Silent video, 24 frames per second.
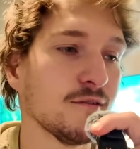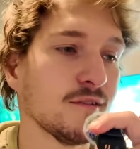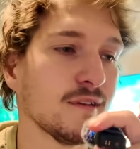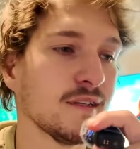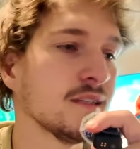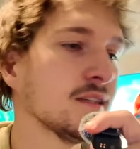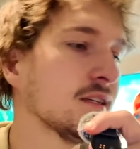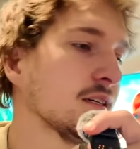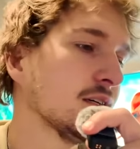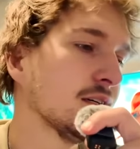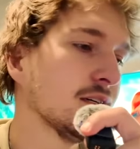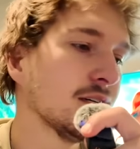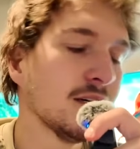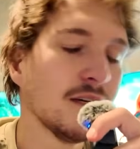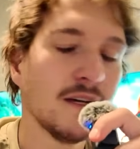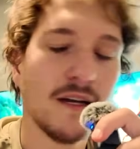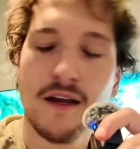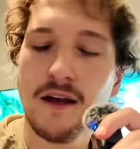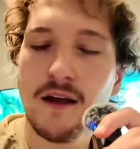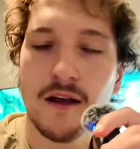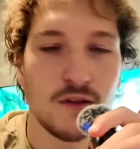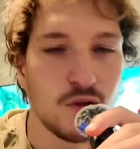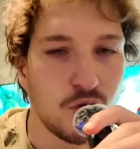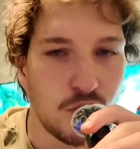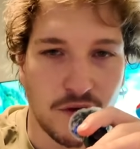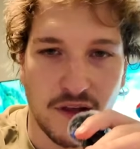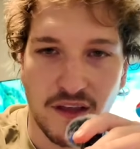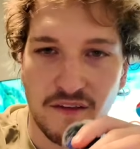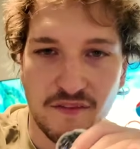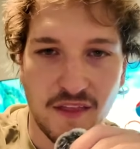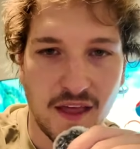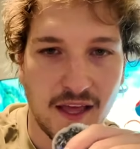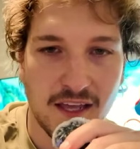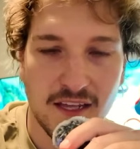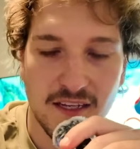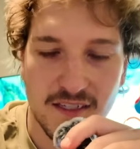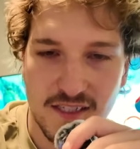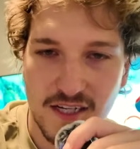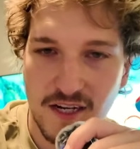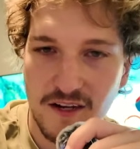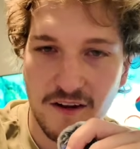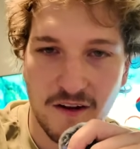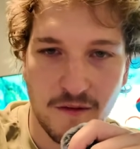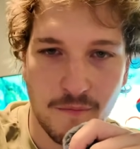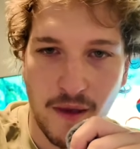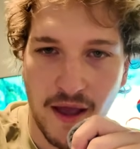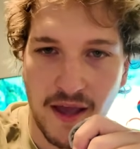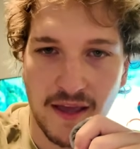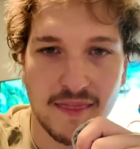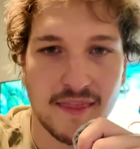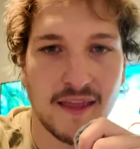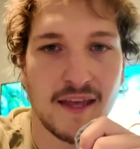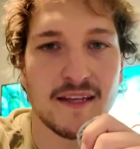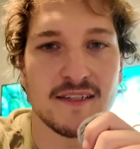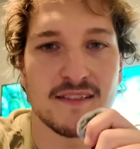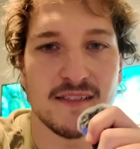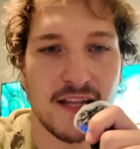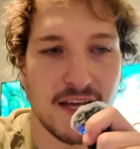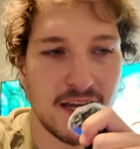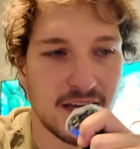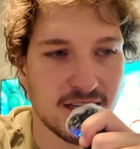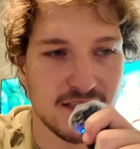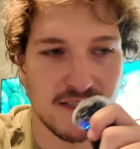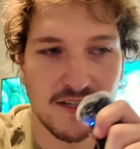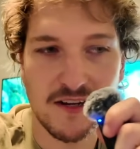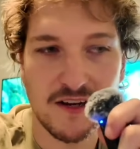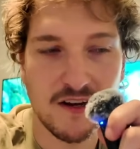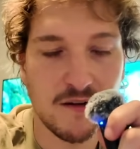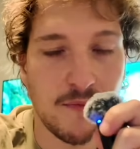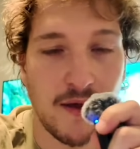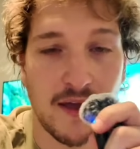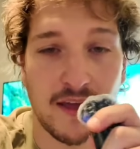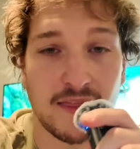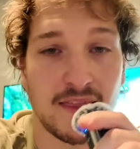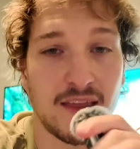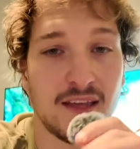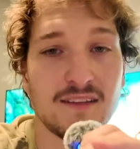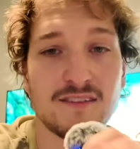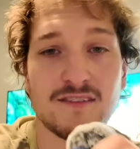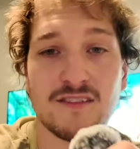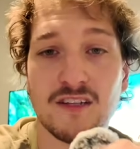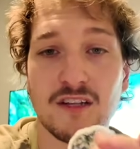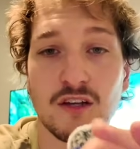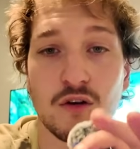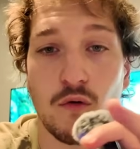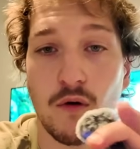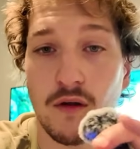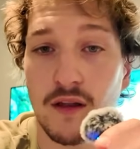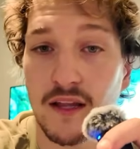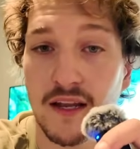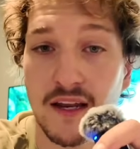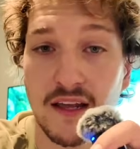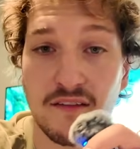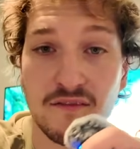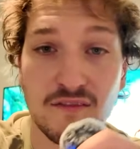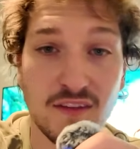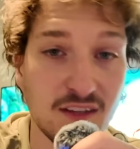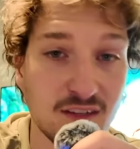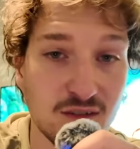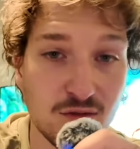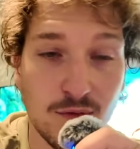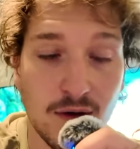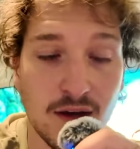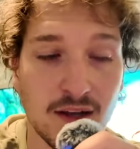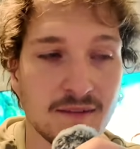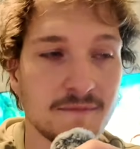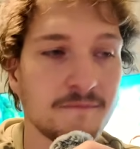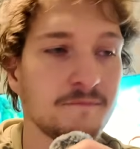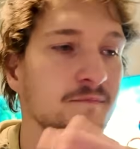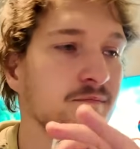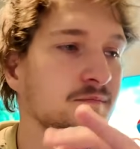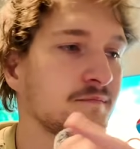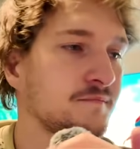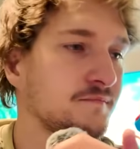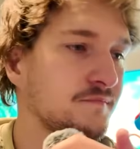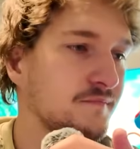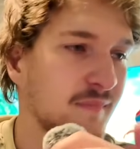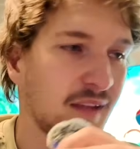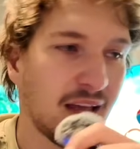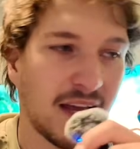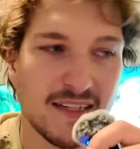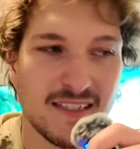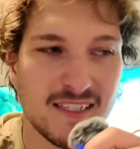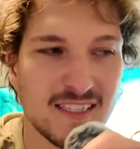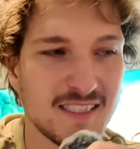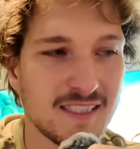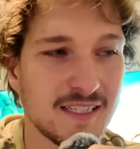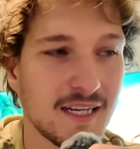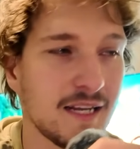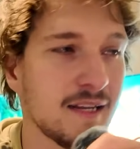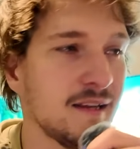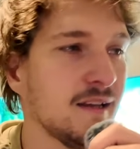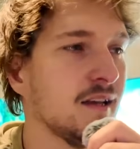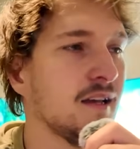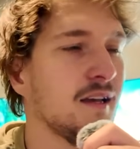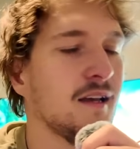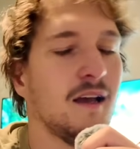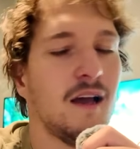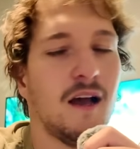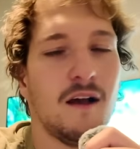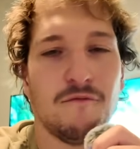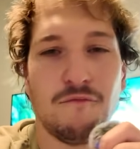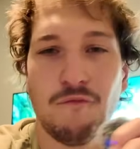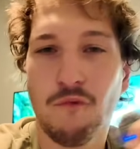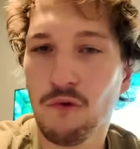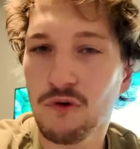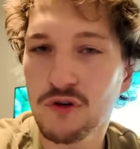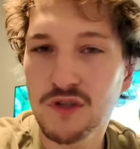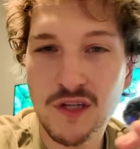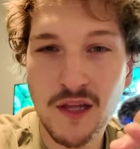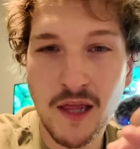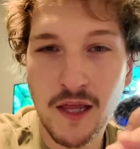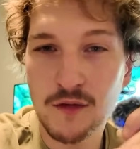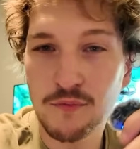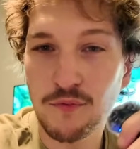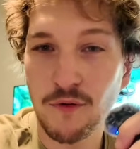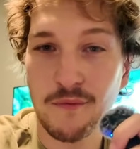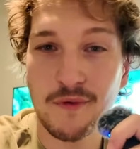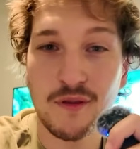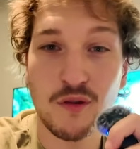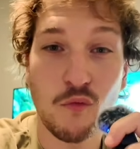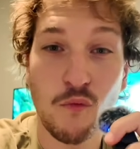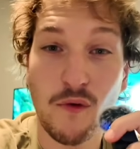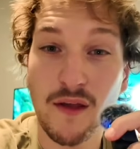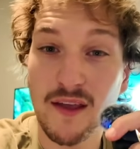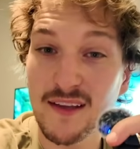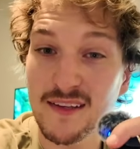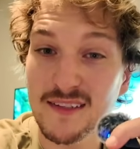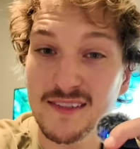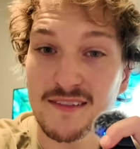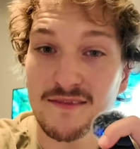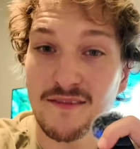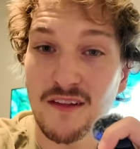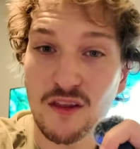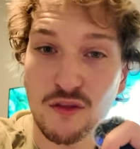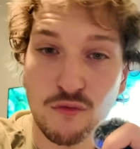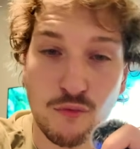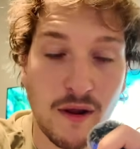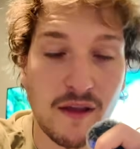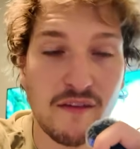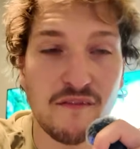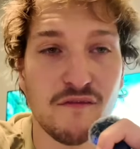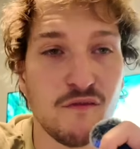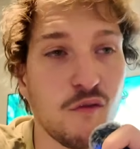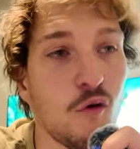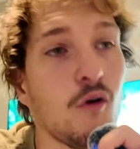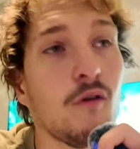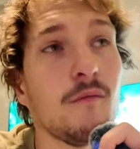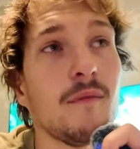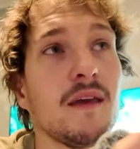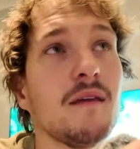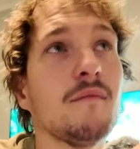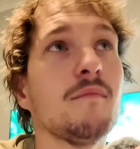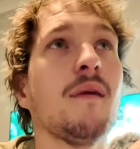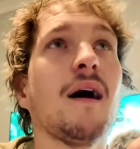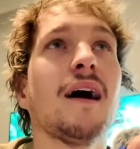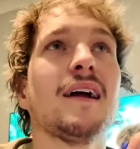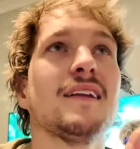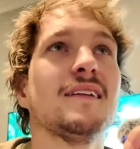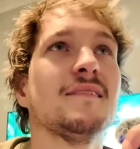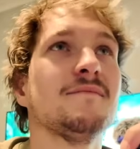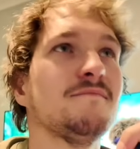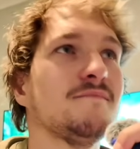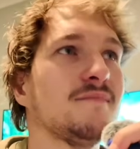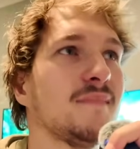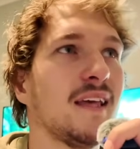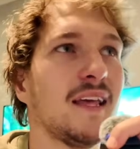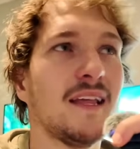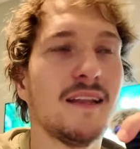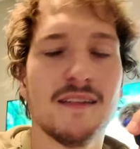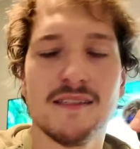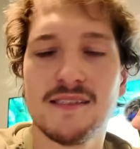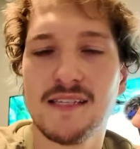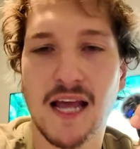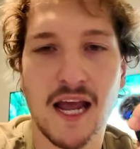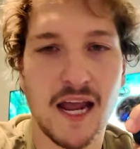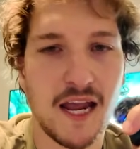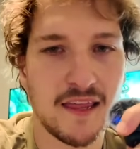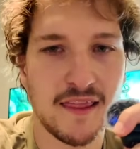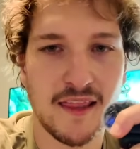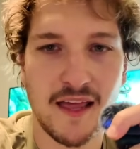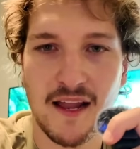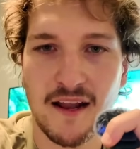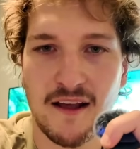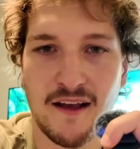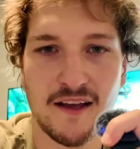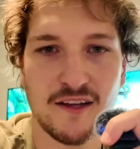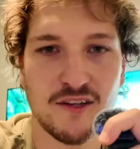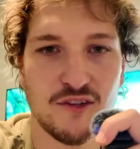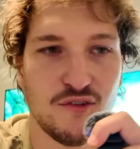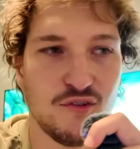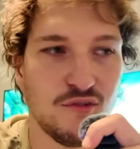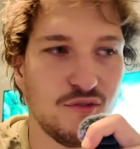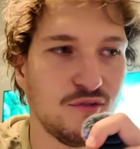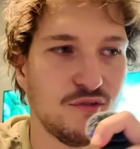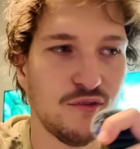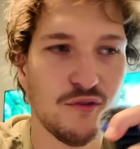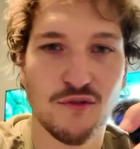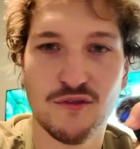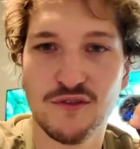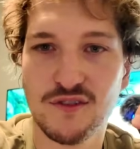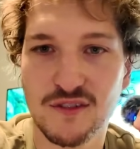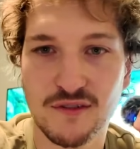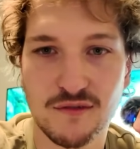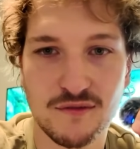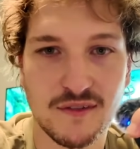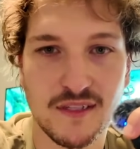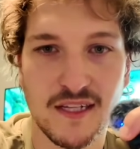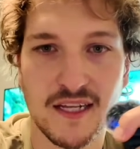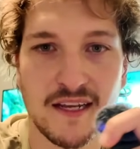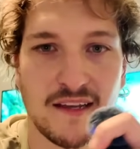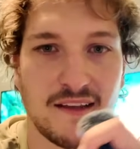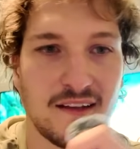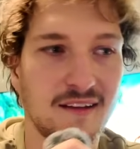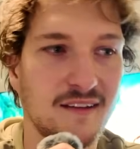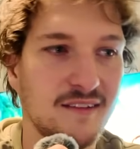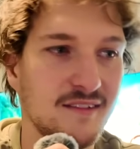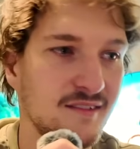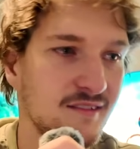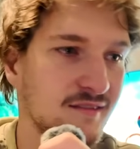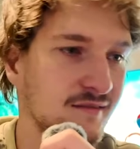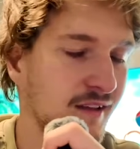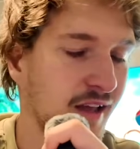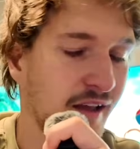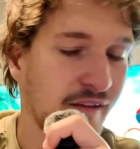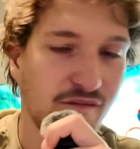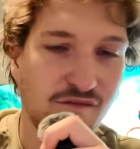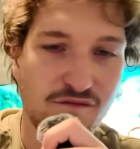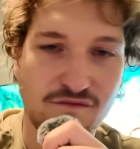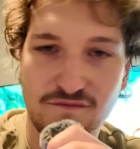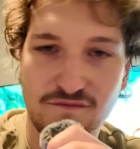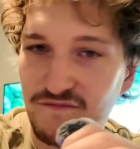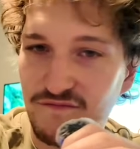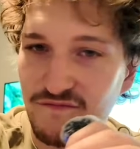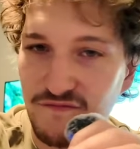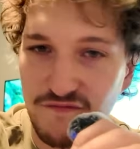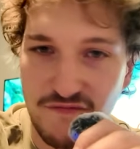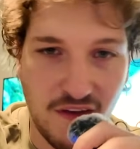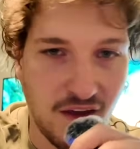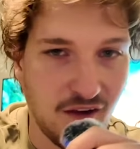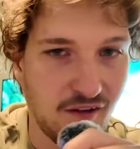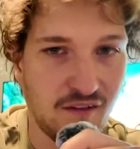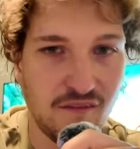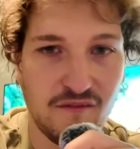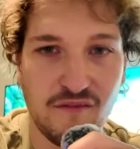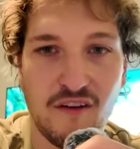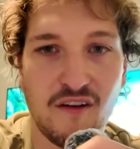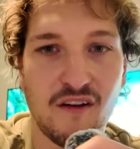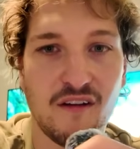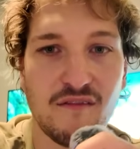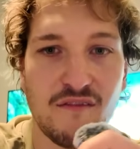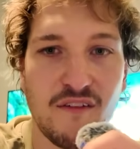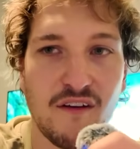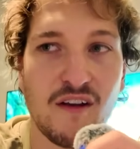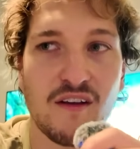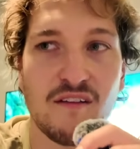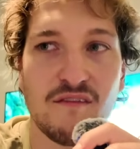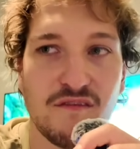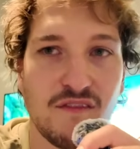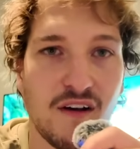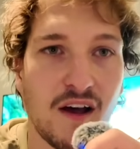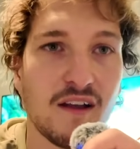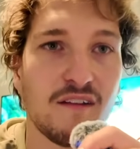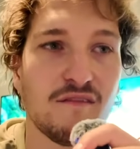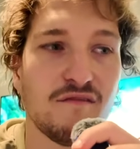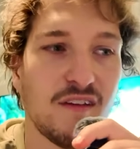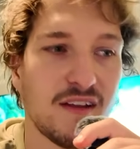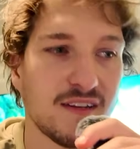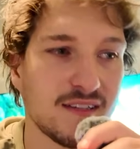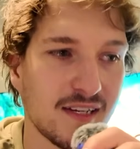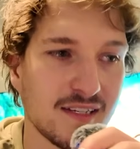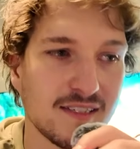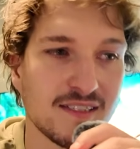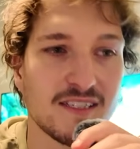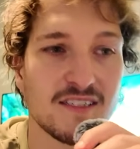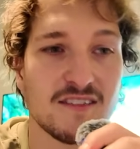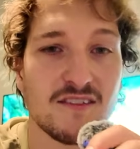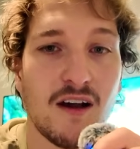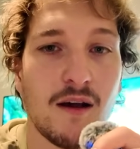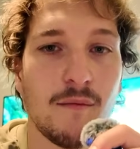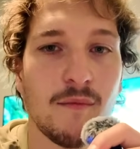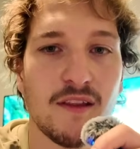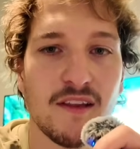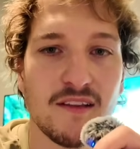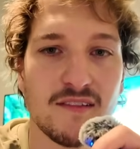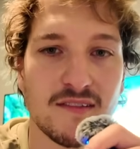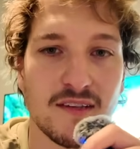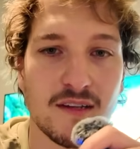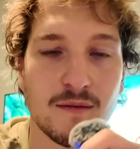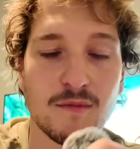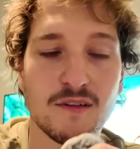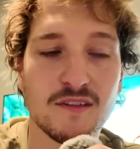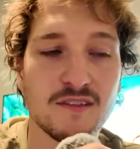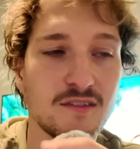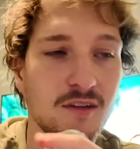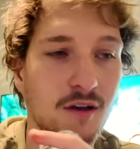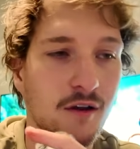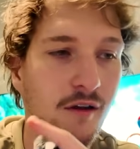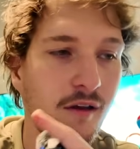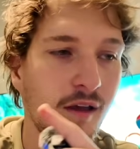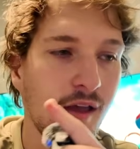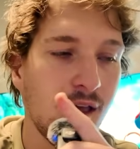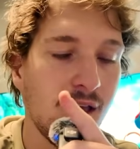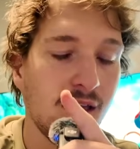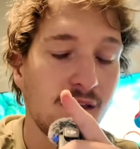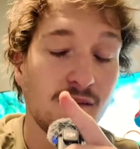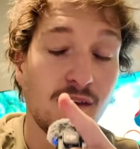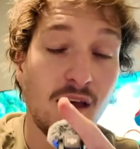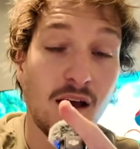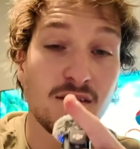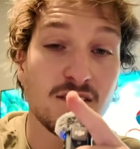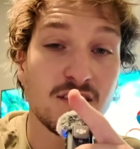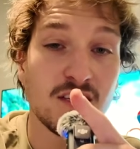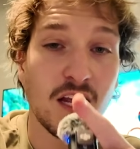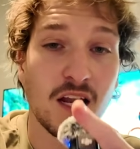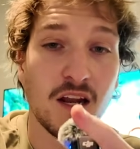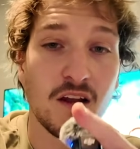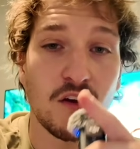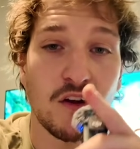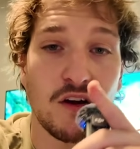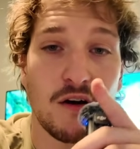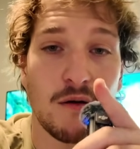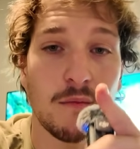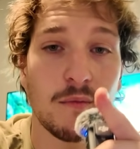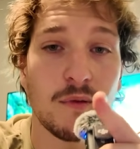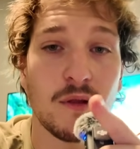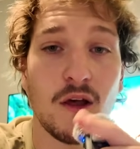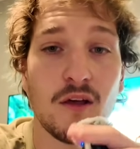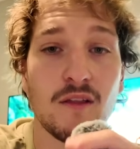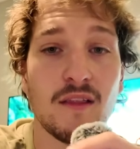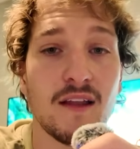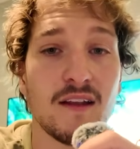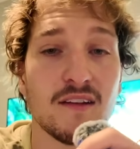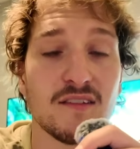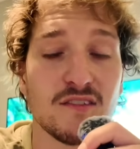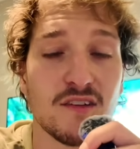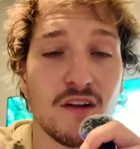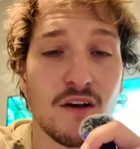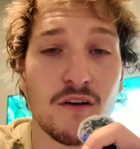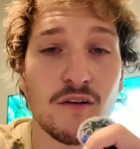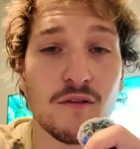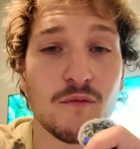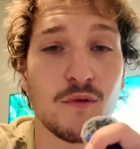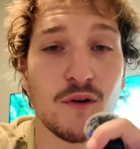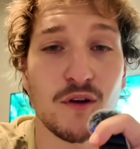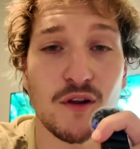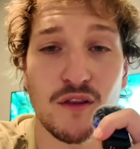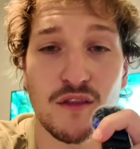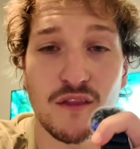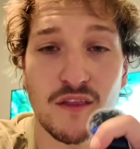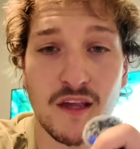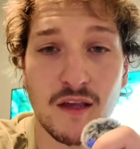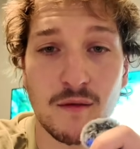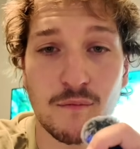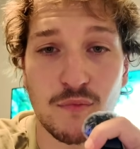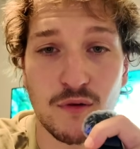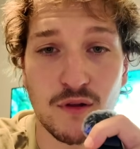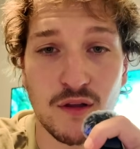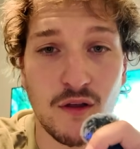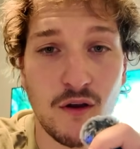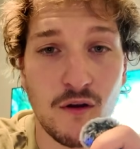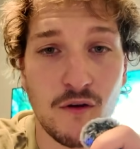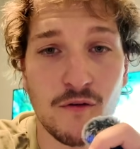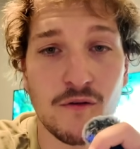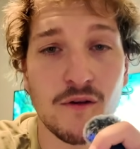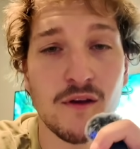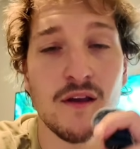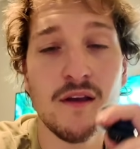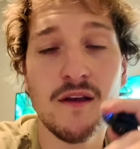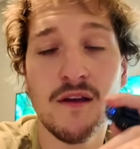And look, if they continue to make these, and they continue to make these to the quality of this one, as I said, unfortunately, it's probably the weakest of the three for me. But in saying that, I do still think it is a very, very, very fun, fantastic time at the cinemas. So if you have seen it, comment below, let us know what you think below.